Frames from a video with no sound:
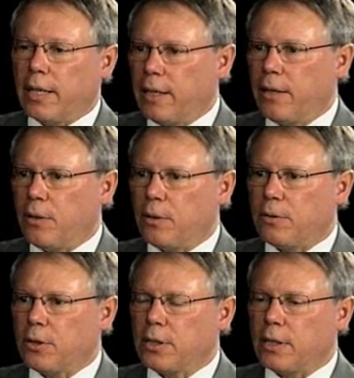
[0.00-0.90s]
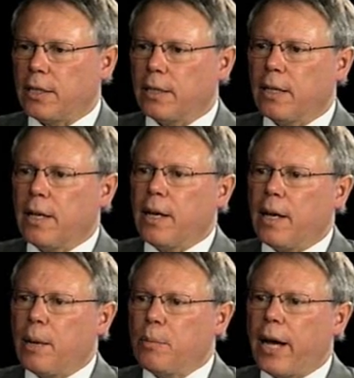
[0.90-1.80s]
in the university.
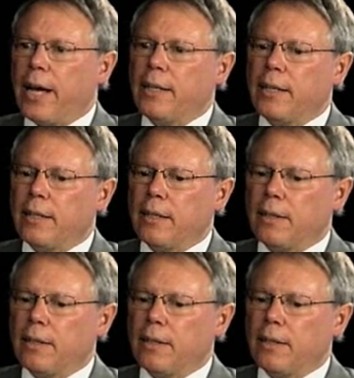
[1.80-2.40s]
A branding